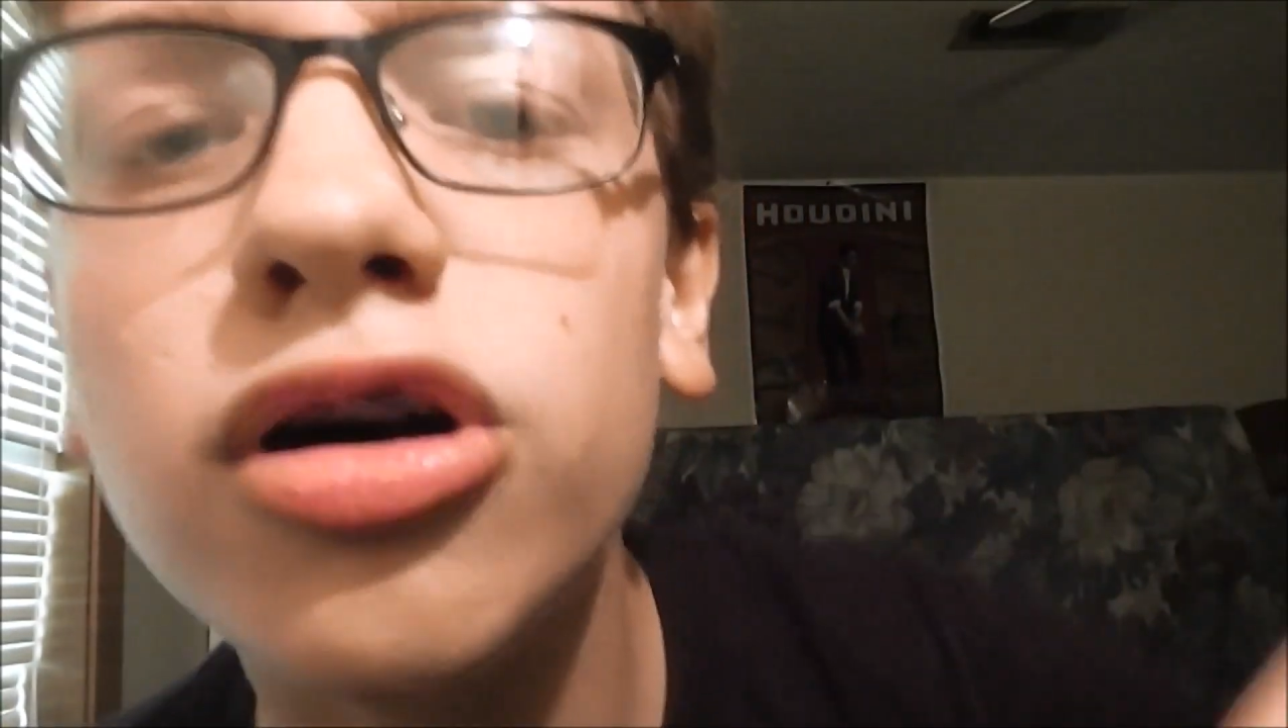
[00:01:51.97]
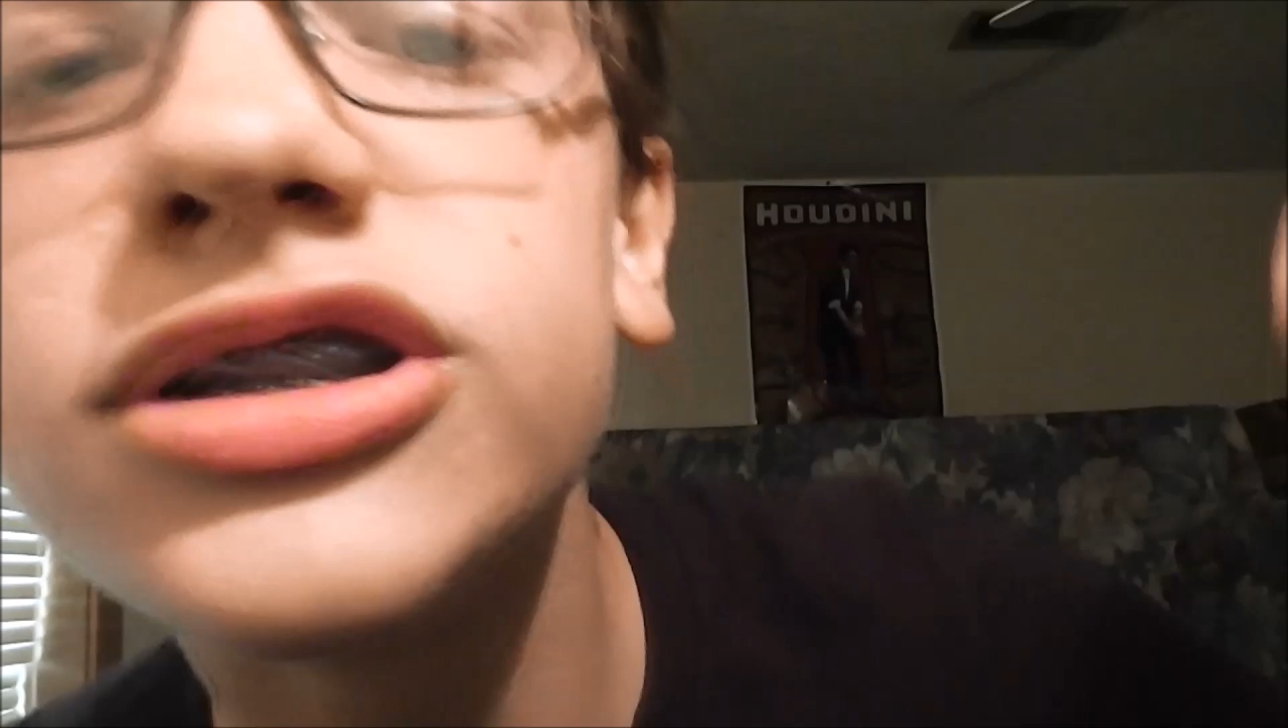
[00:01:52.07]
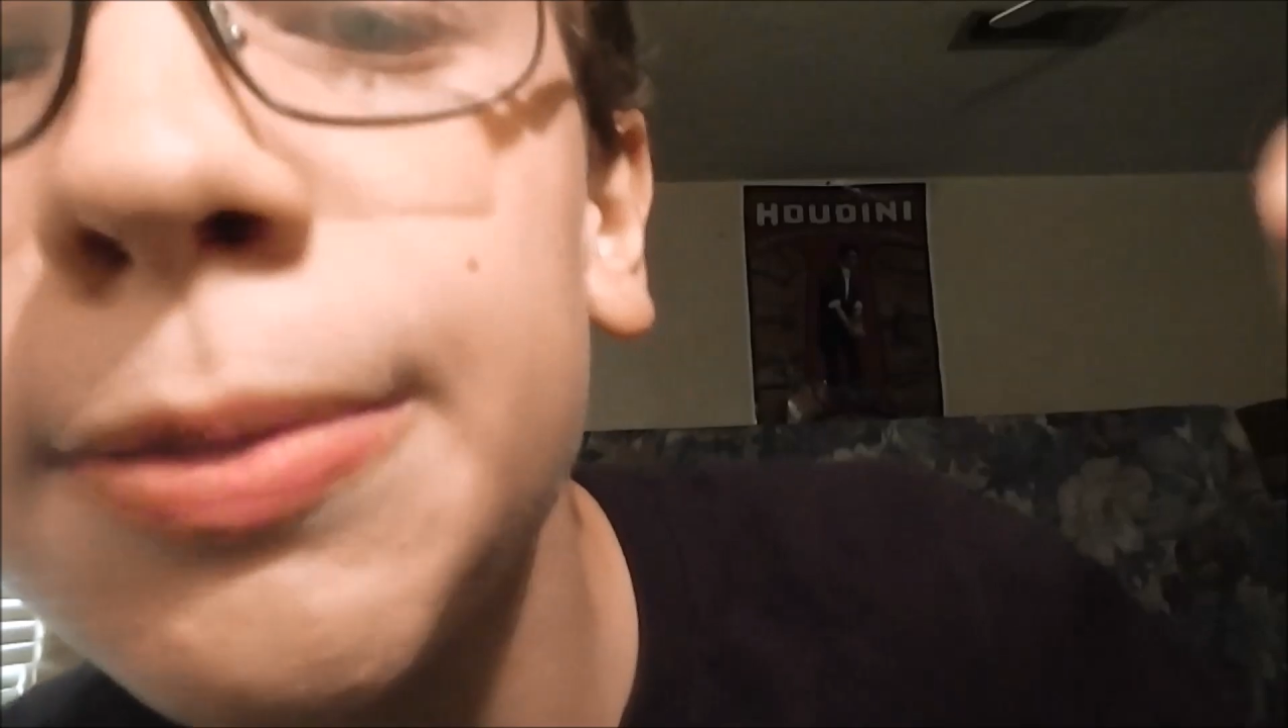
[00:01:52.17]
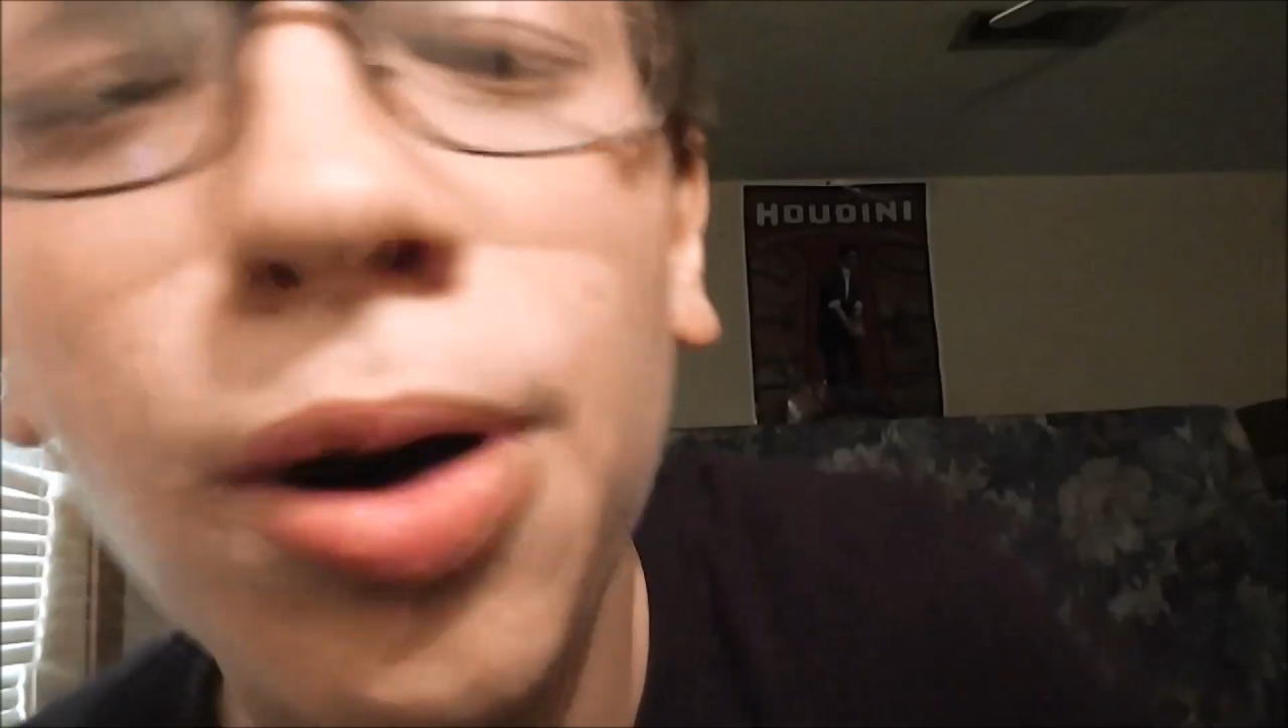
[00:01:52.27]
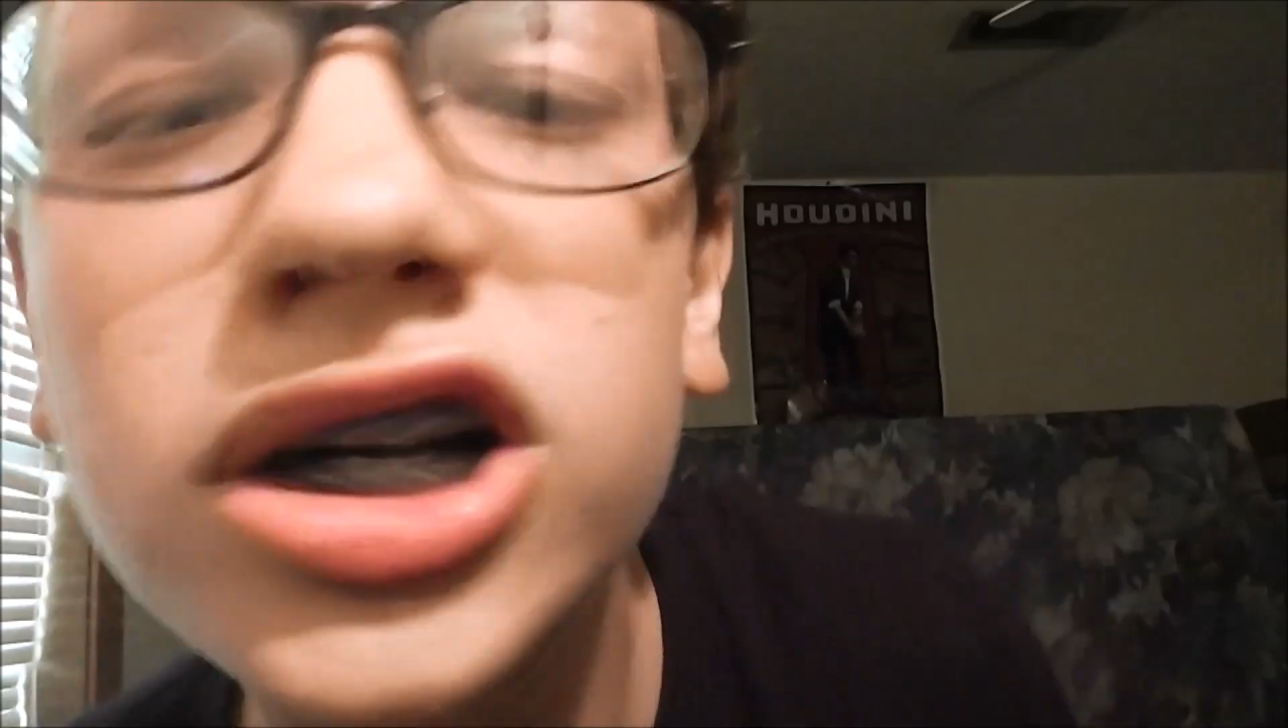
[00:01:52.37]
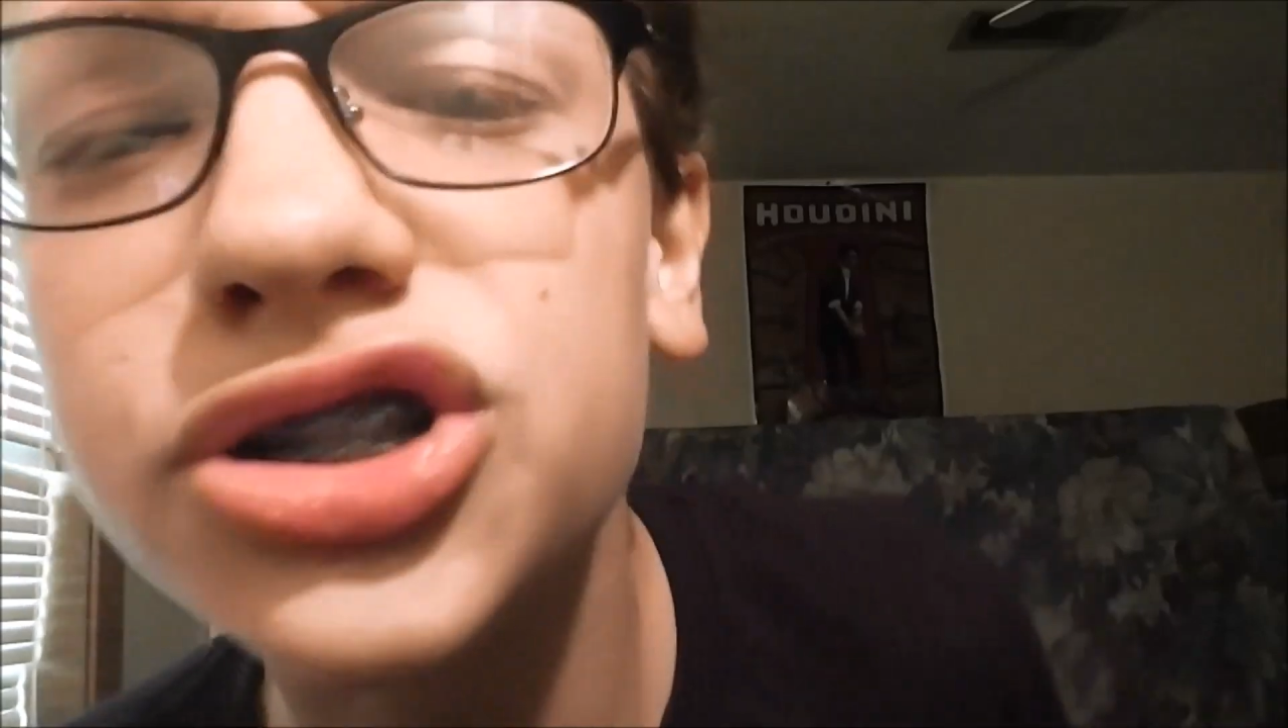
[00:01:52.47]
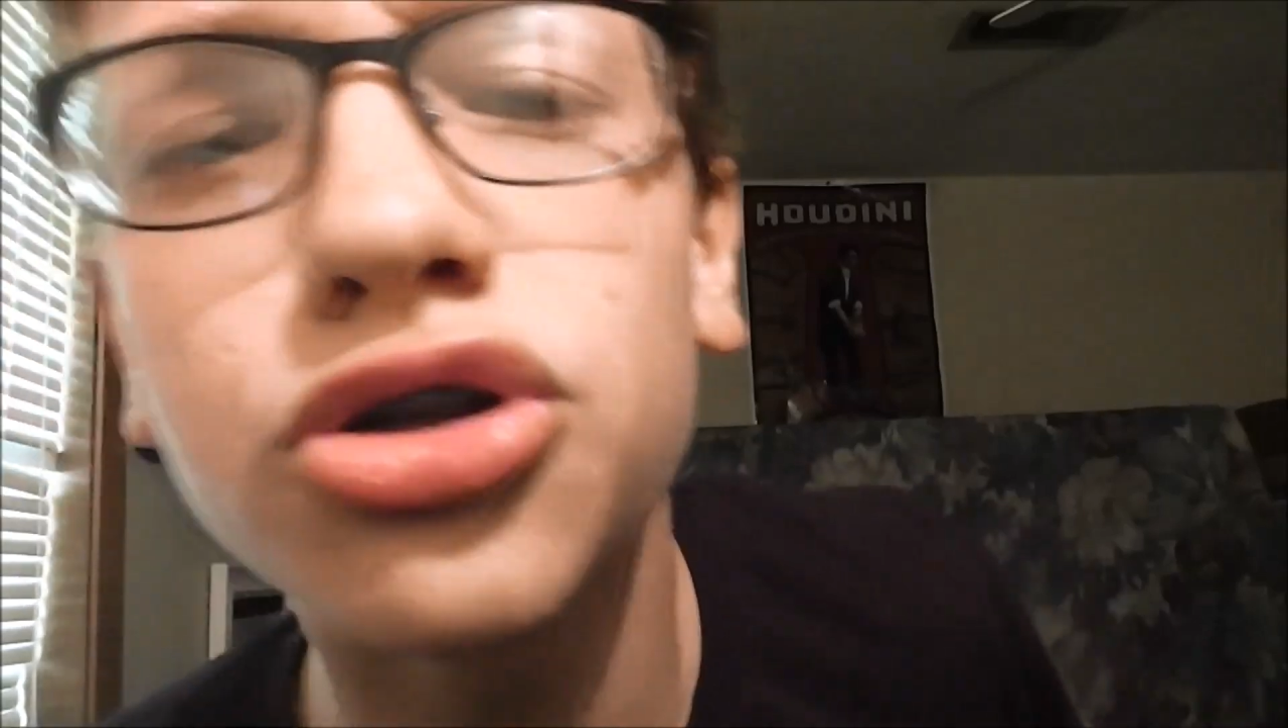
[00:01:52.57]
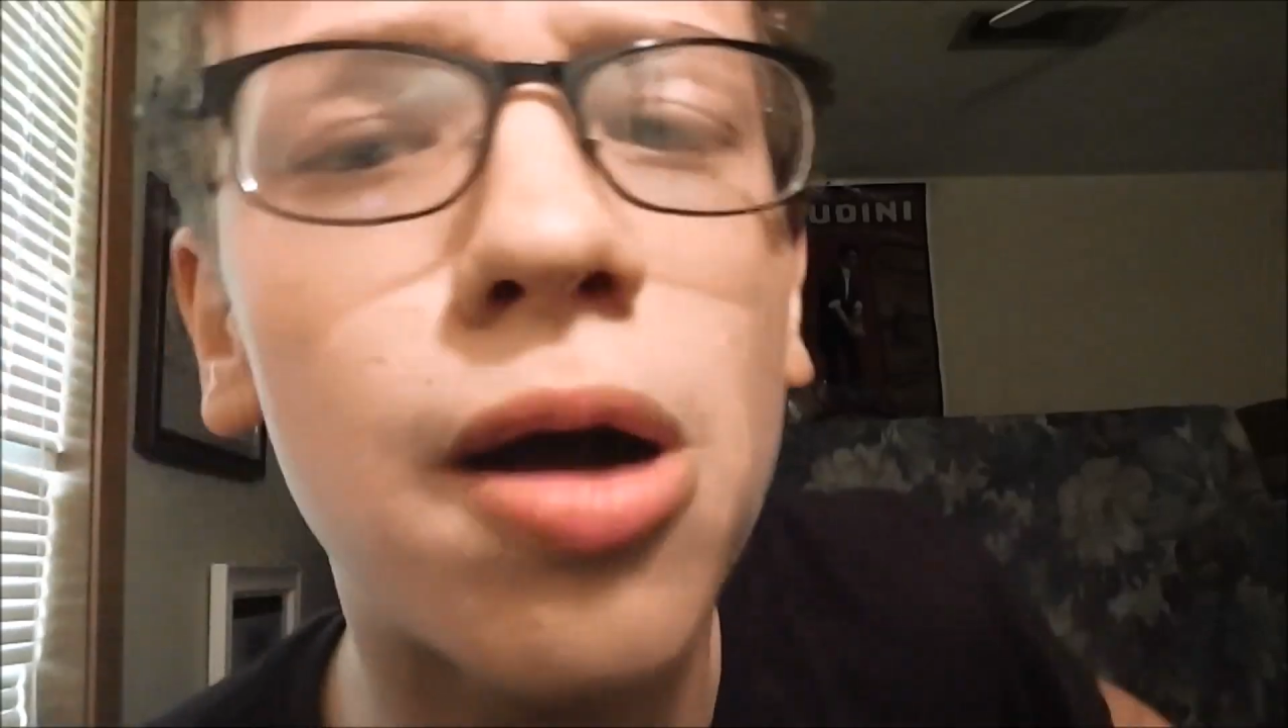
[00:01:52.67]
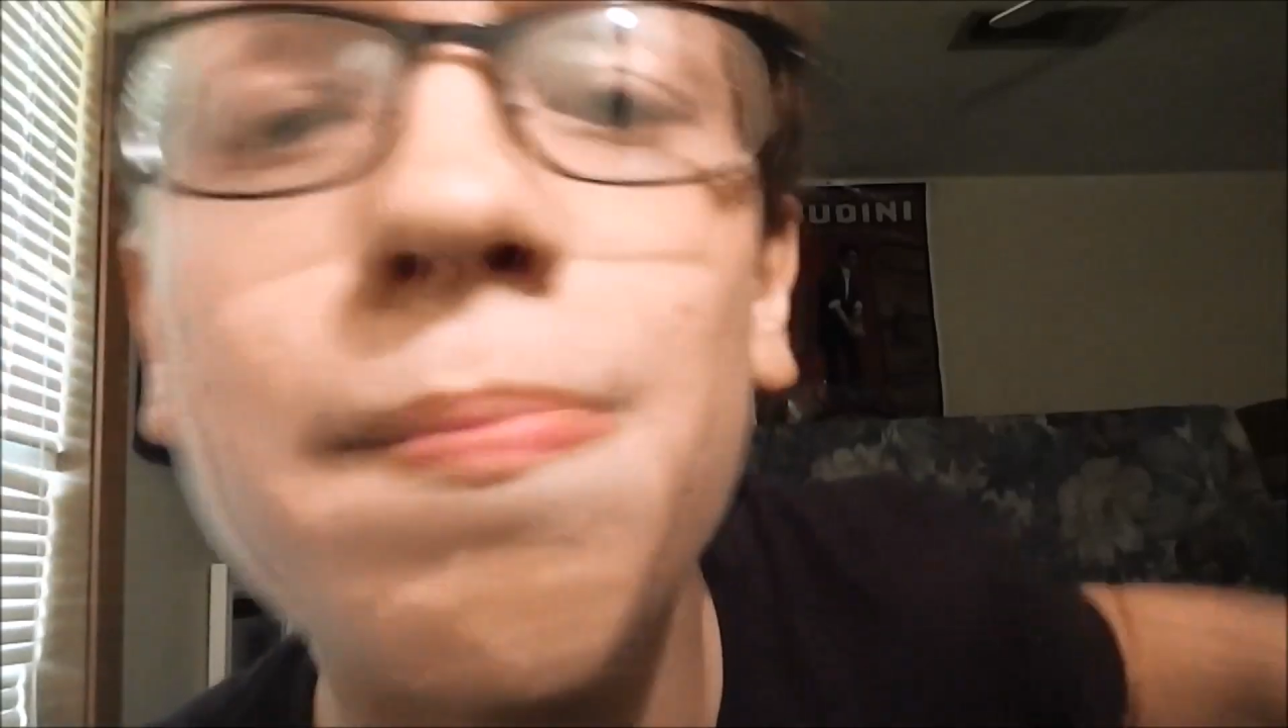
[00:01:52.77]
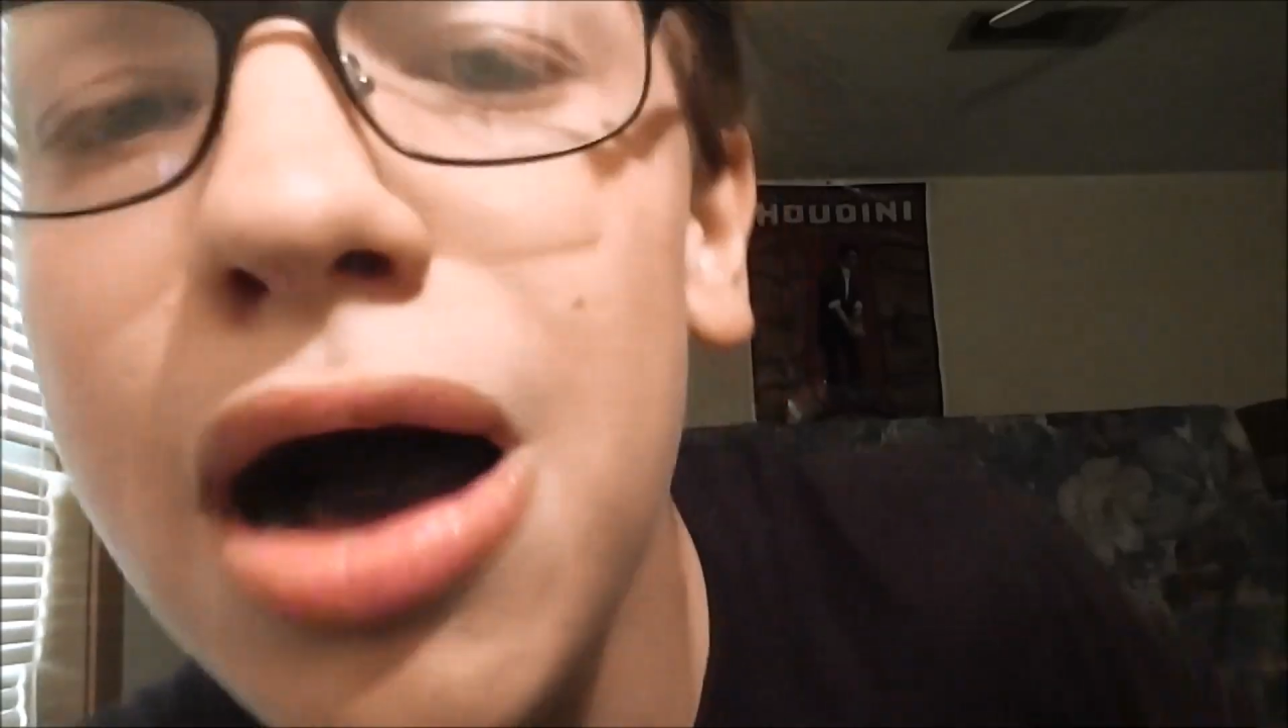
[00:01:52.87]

Ball Z punch you through a